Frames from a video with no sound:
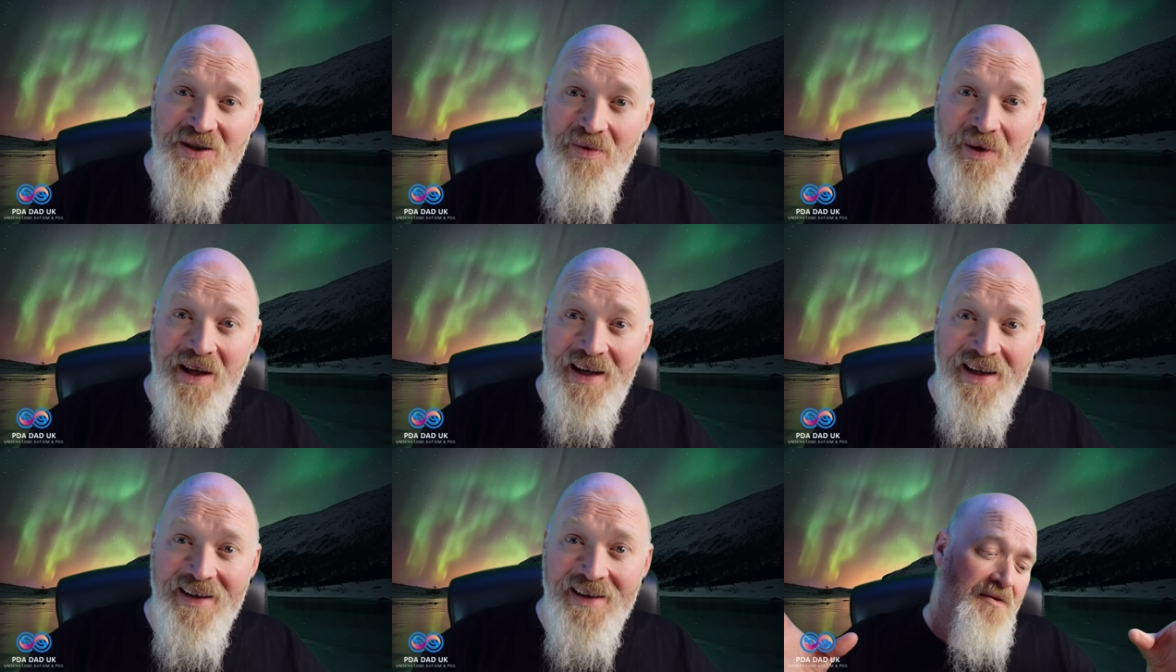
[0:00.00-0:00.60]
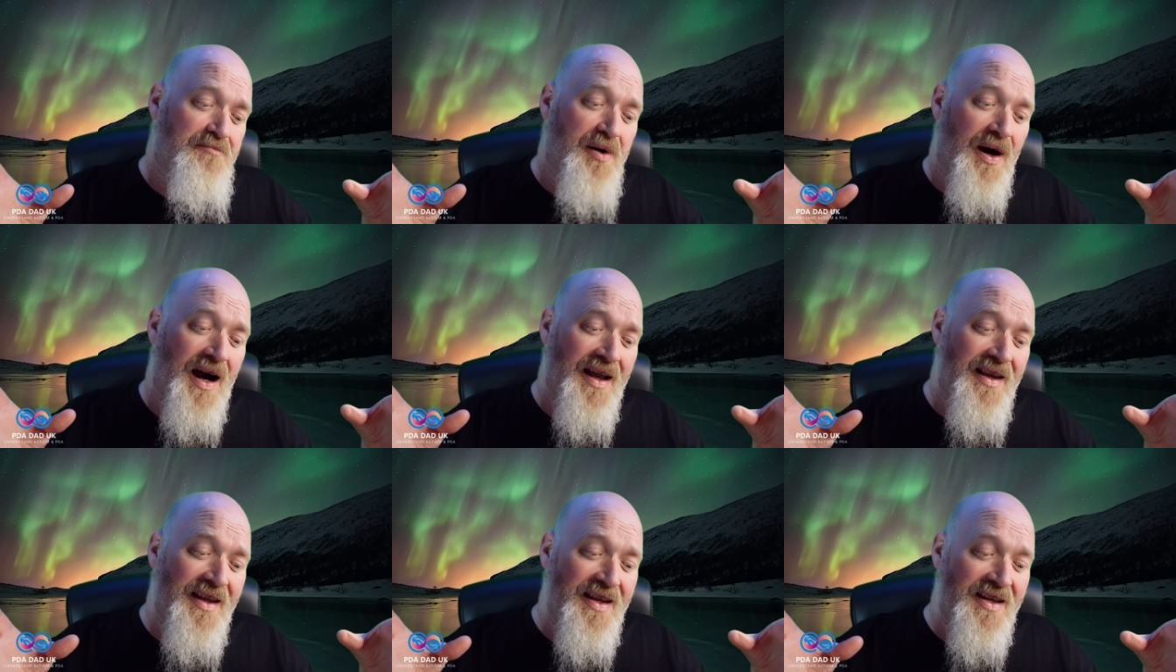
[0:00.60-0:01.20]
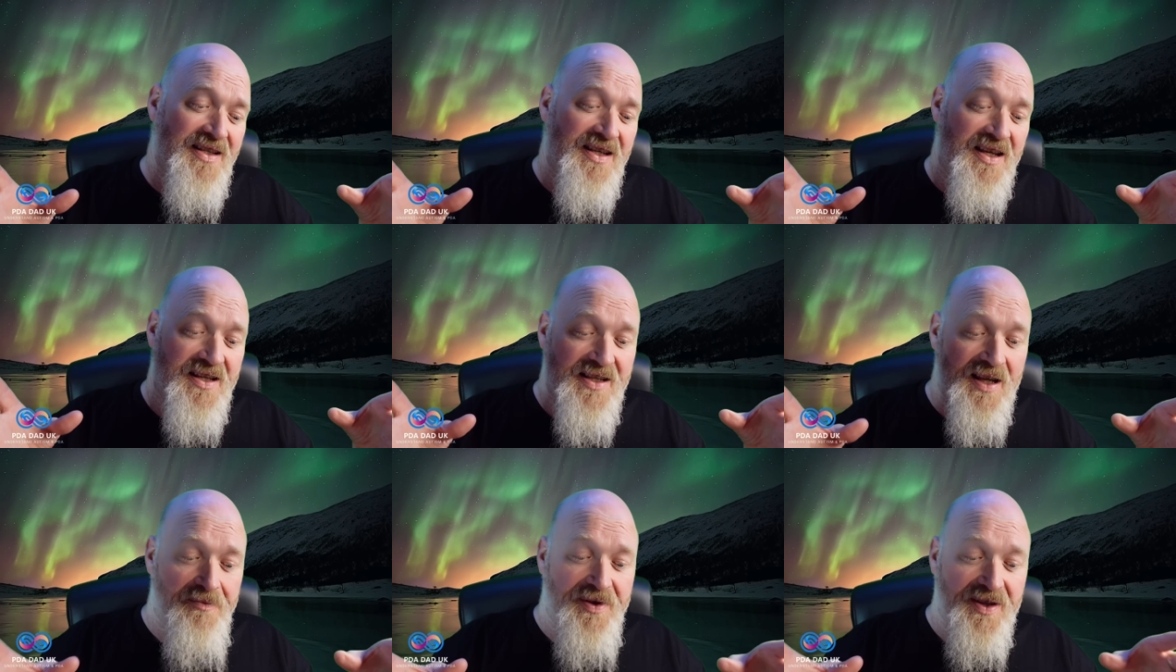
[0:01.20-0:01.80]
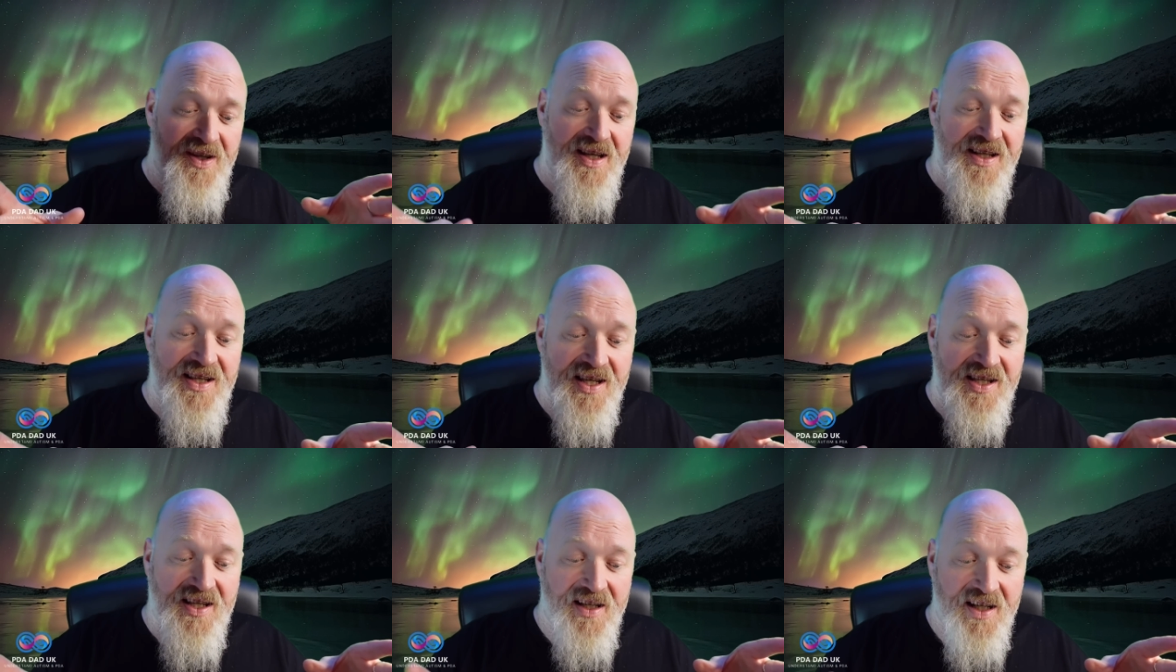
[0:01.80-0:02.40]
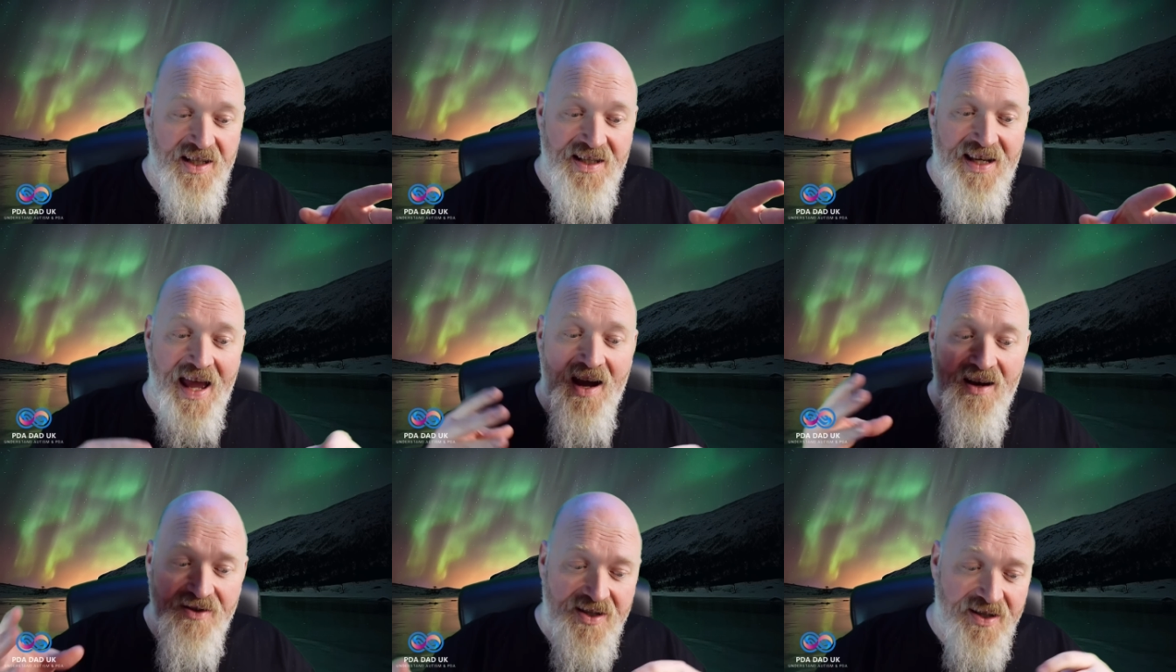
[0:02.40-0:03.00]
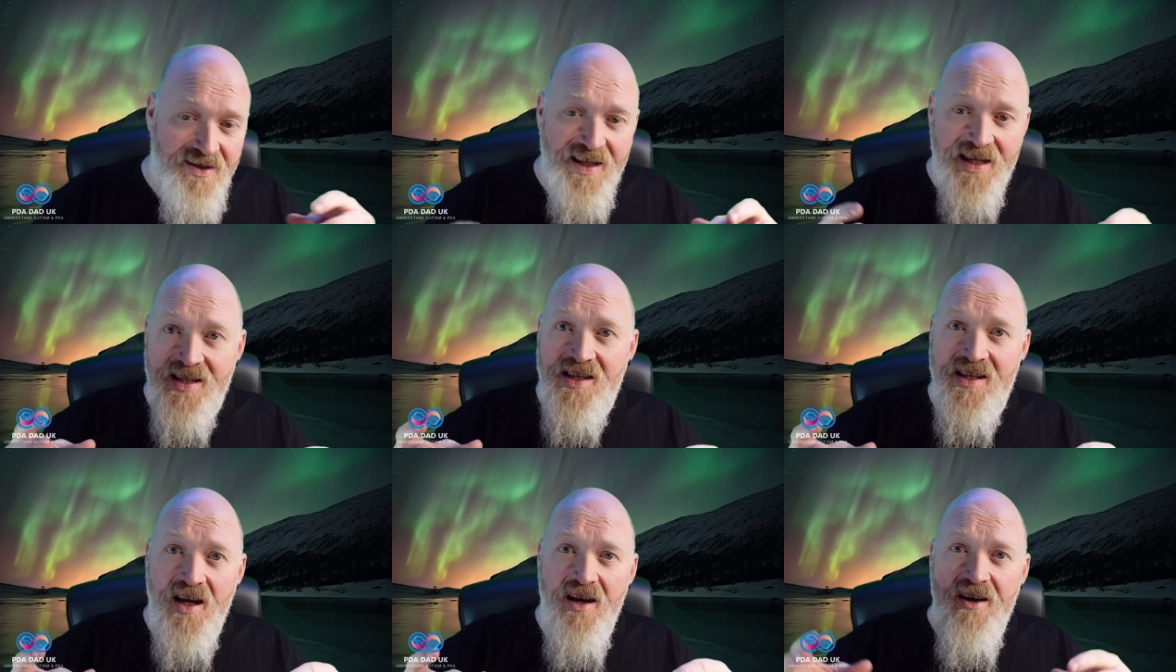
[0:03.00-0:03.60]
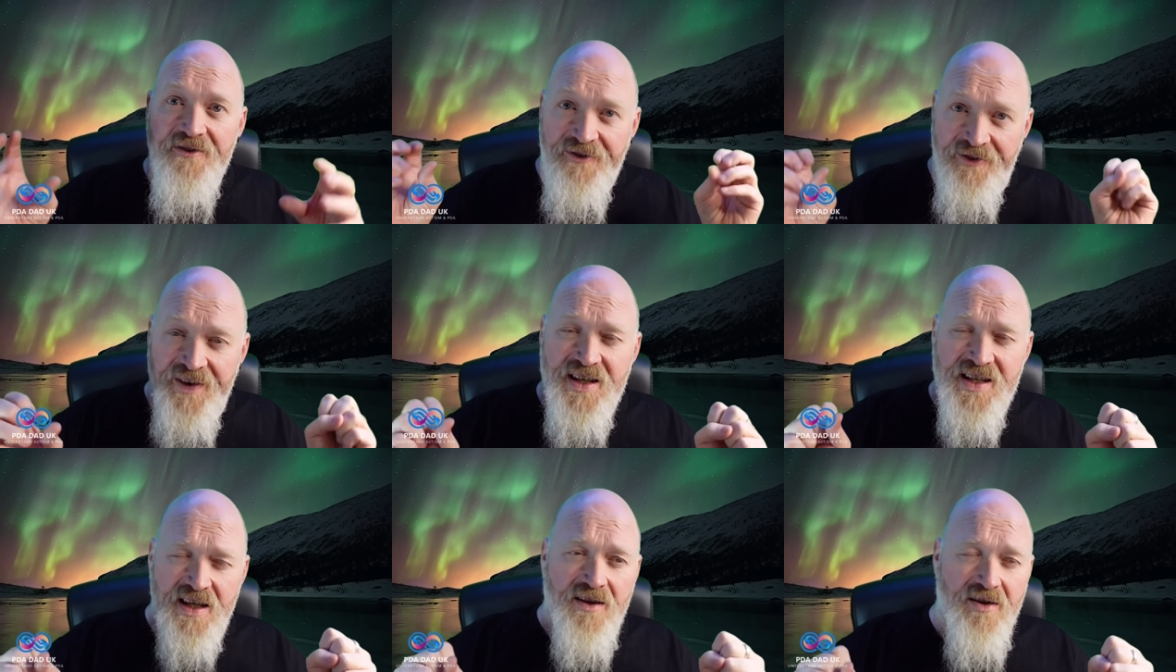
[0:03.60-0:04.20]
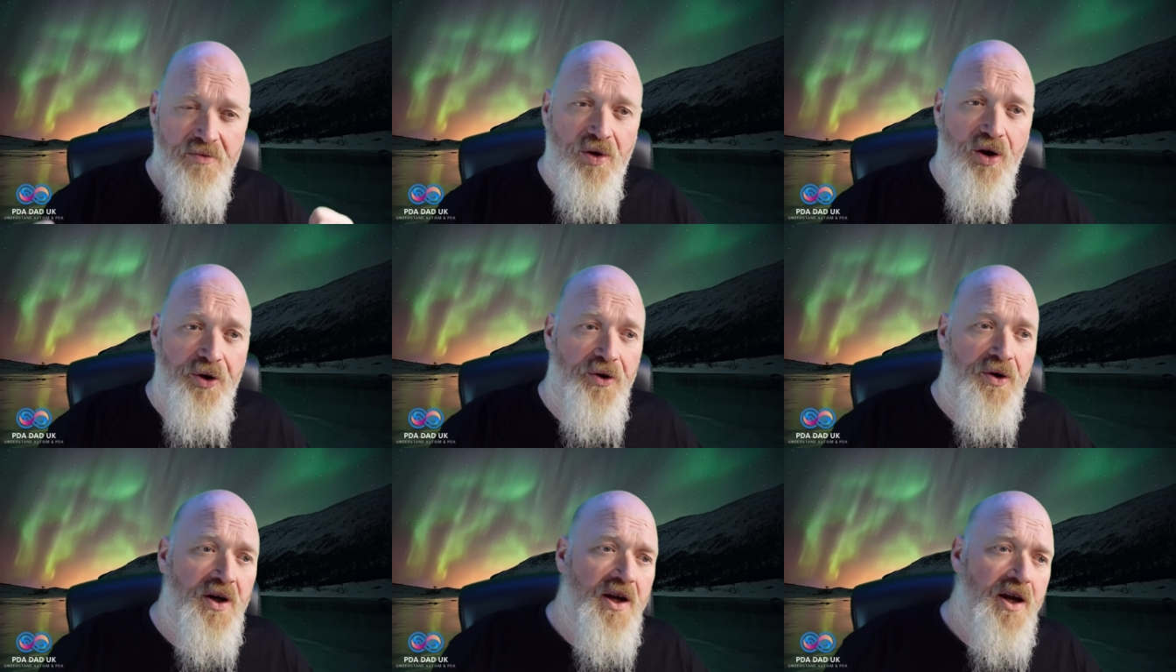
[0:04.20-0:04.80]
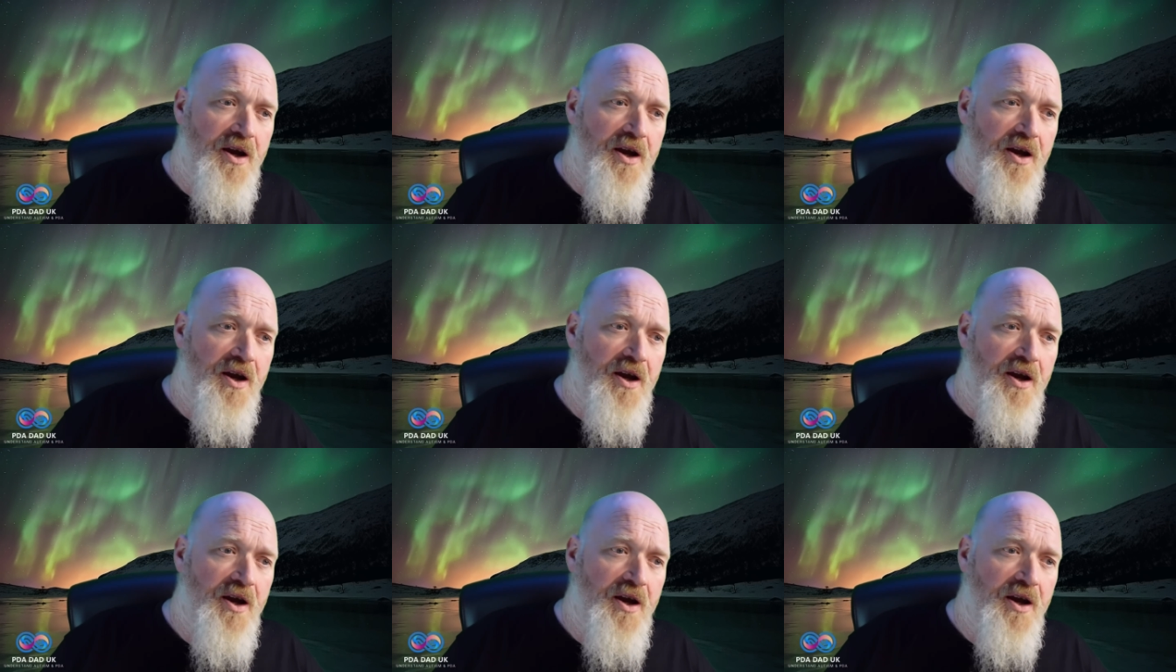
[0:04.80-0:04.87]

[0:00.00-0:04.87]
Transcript: split but it's it's something that exists and it's down to this fitting the model